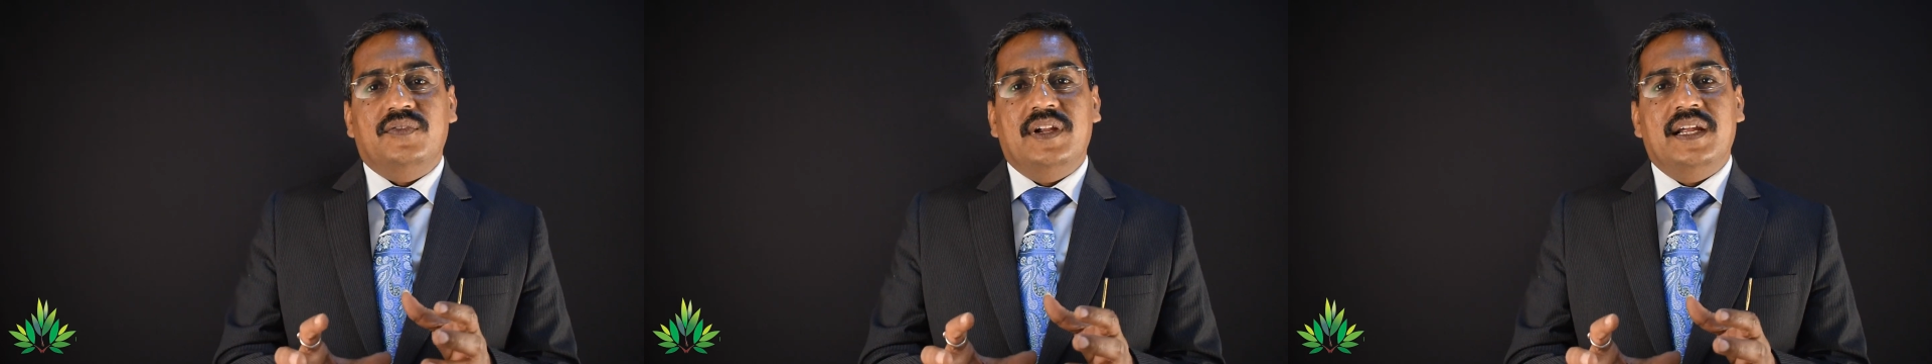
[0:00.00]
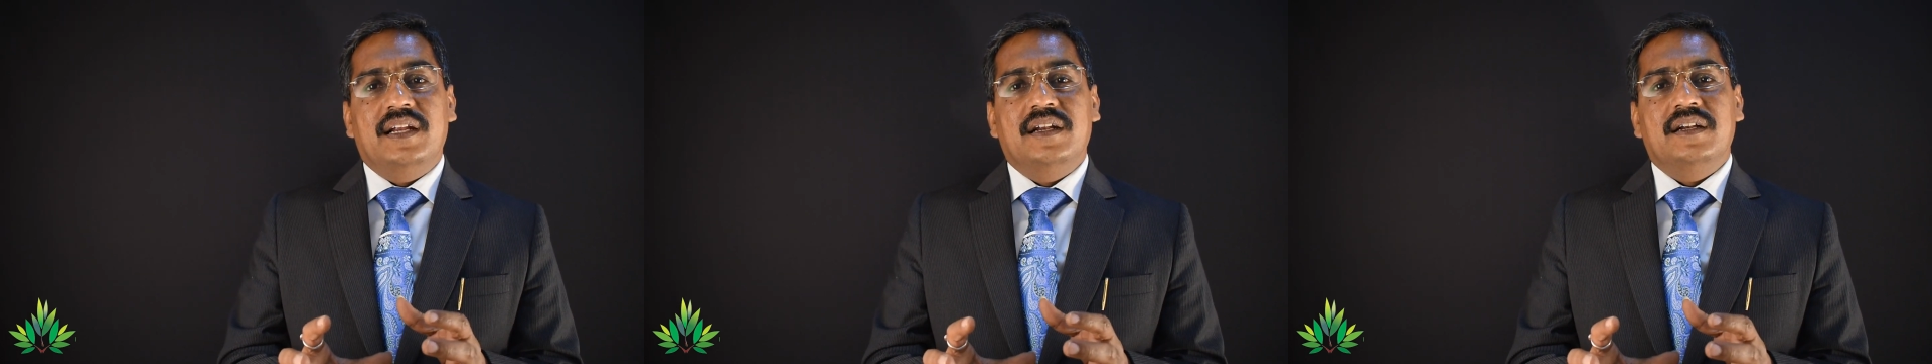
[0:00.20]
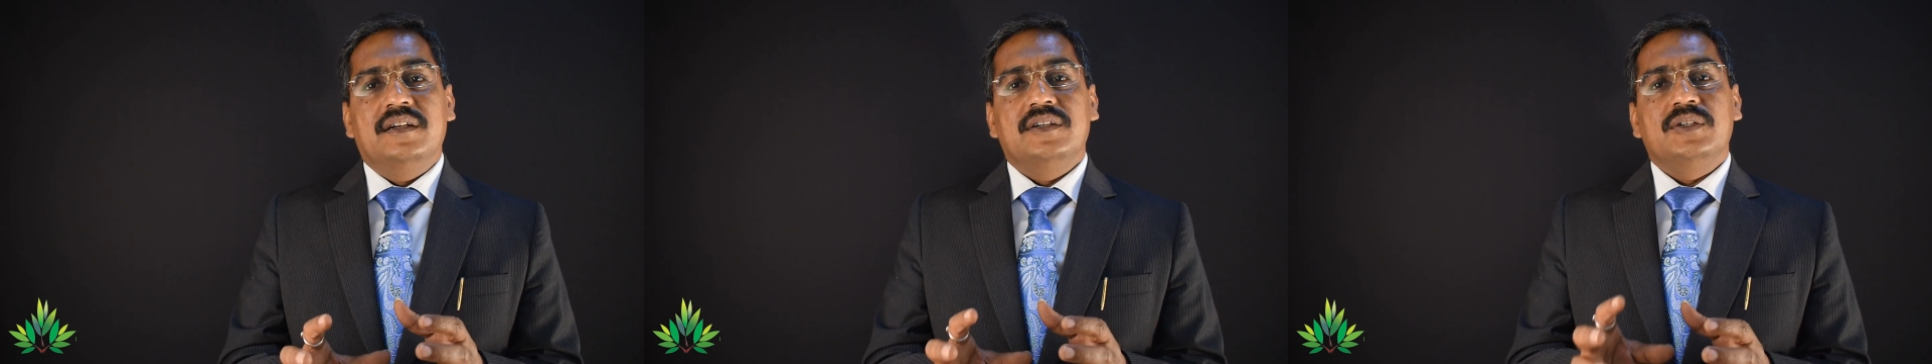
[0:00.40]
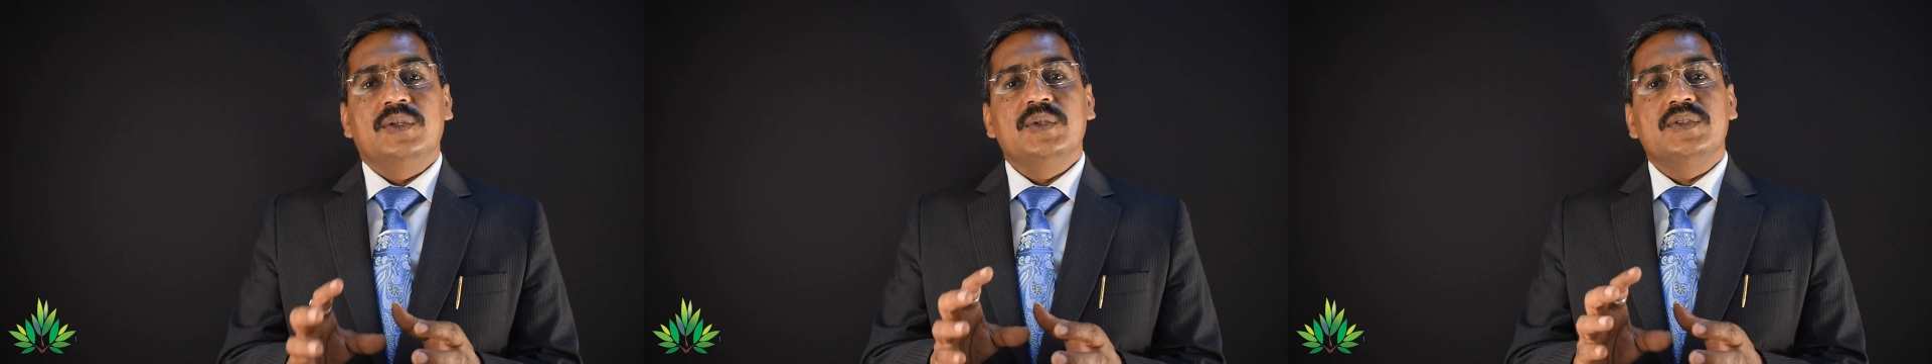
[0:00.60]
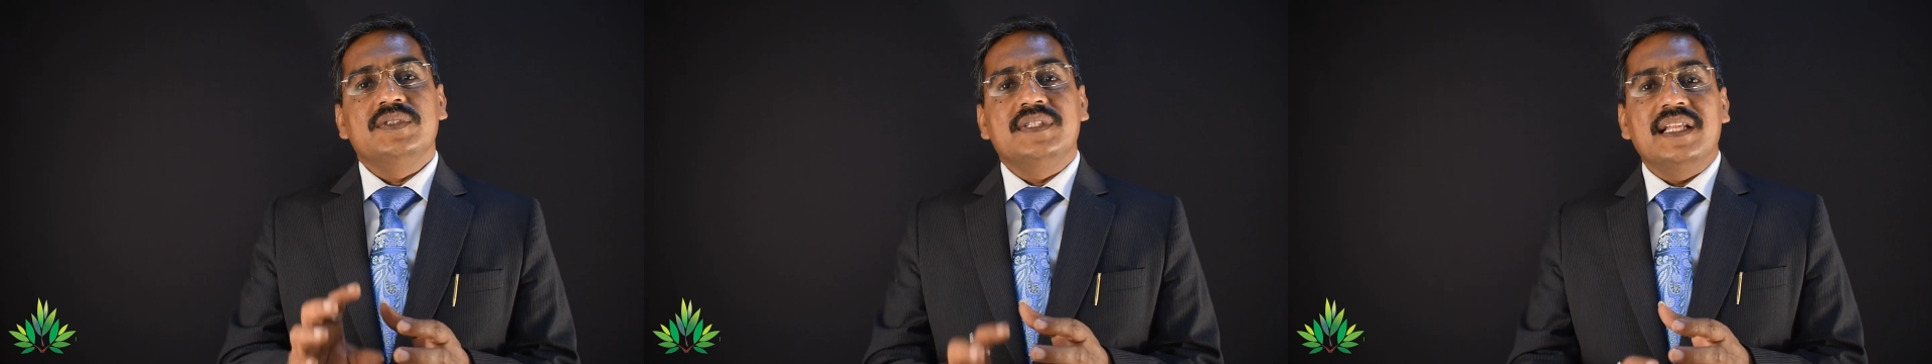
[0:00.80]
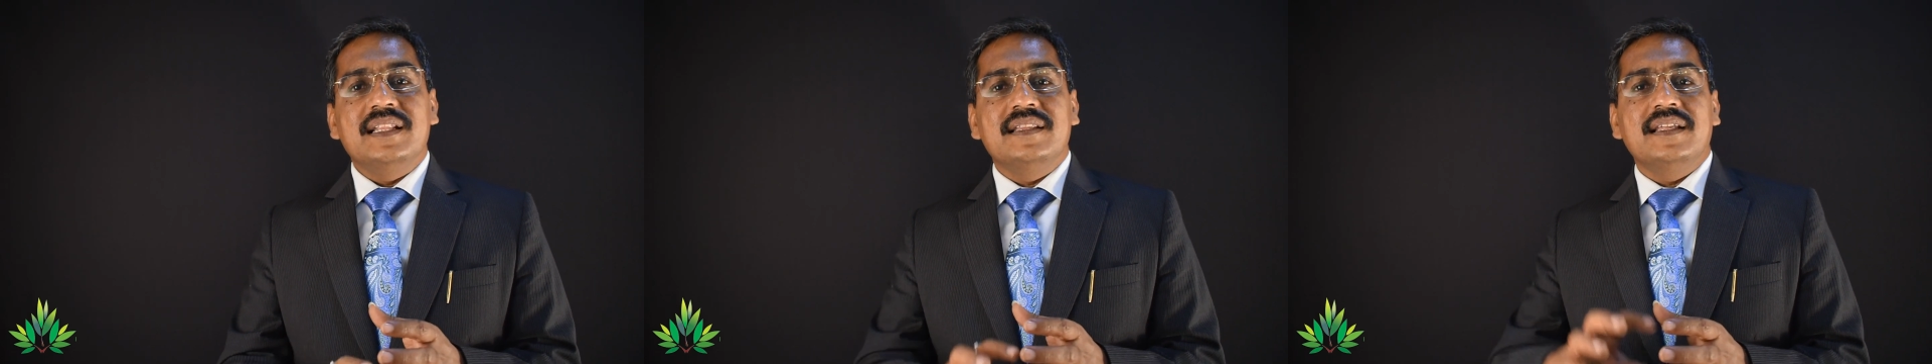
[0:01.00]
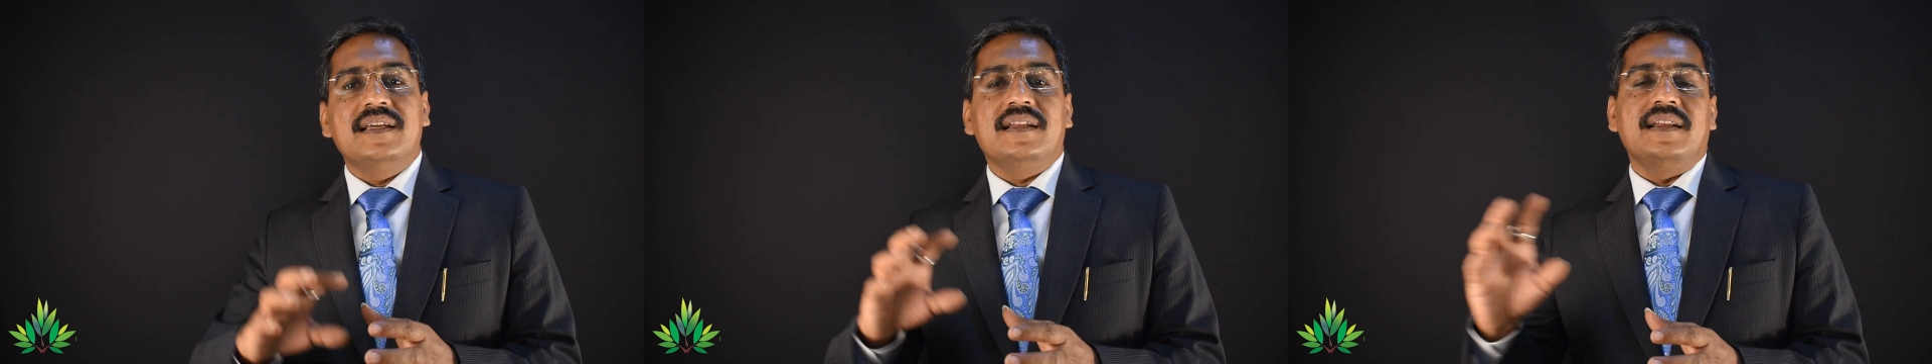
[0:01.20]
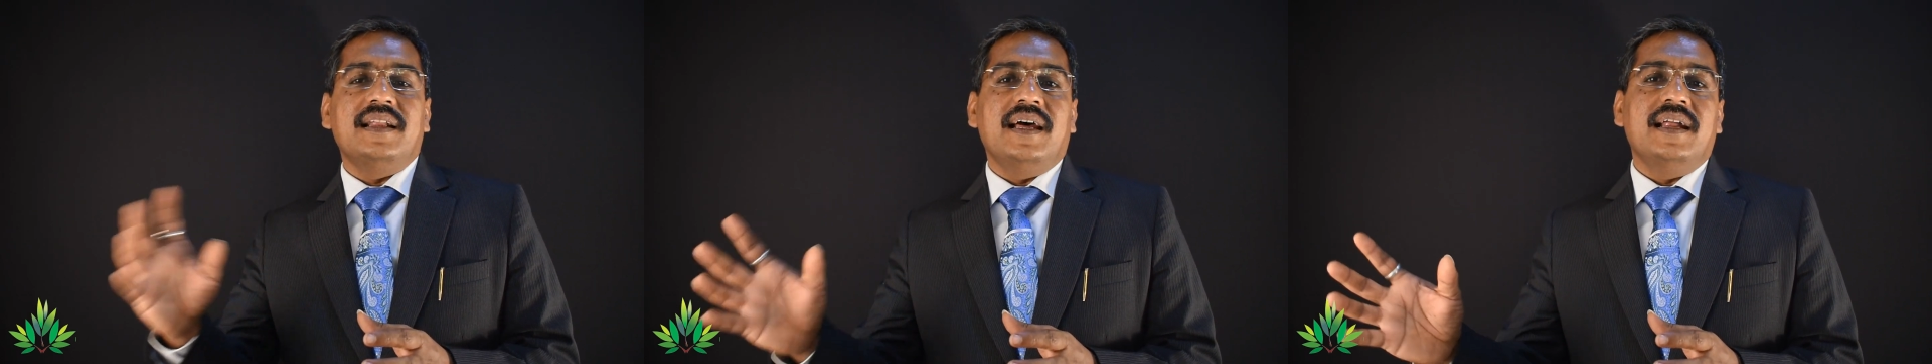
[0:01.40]
land to sell
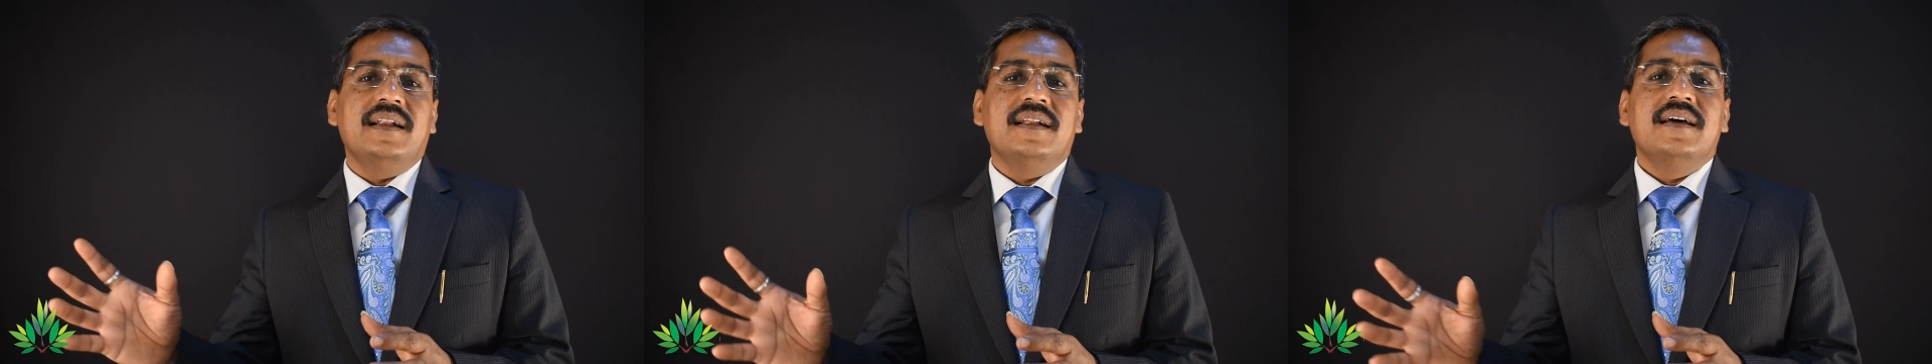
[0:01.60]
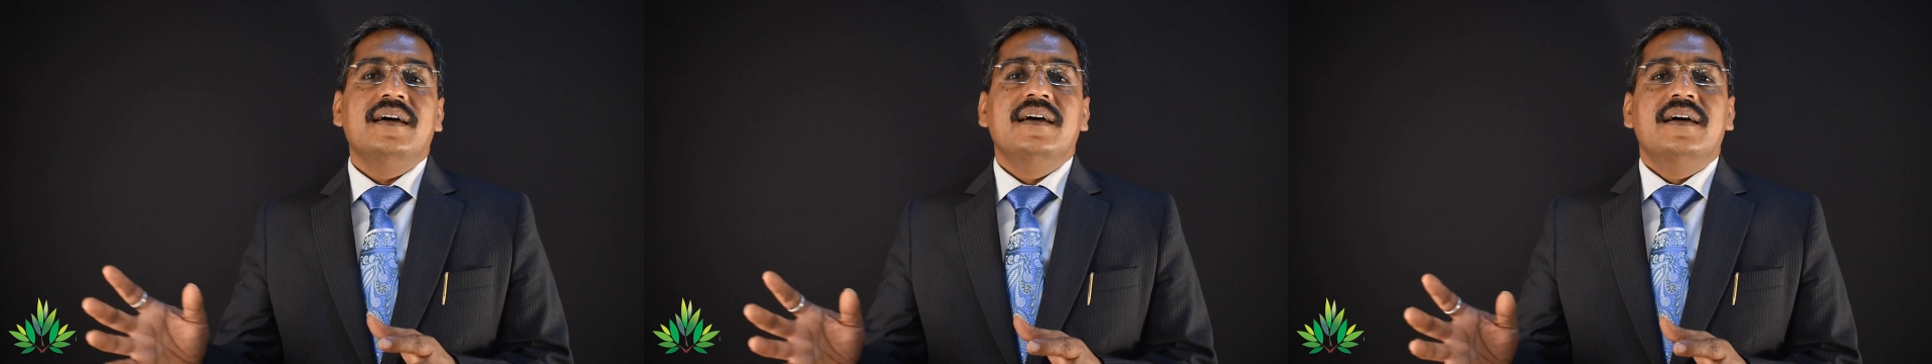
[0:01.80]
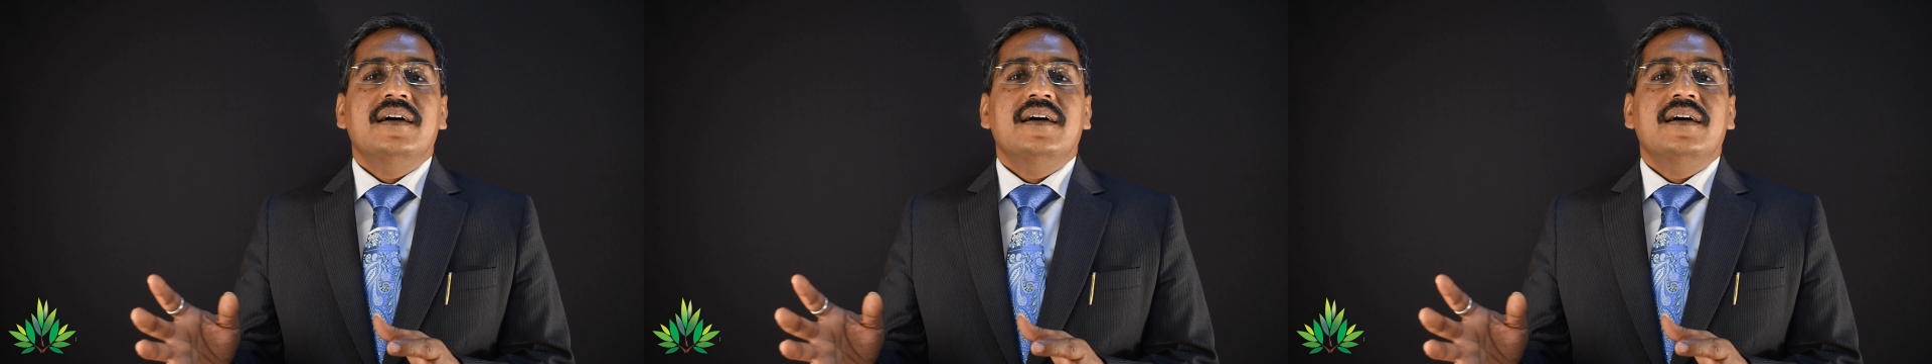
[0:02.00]
their land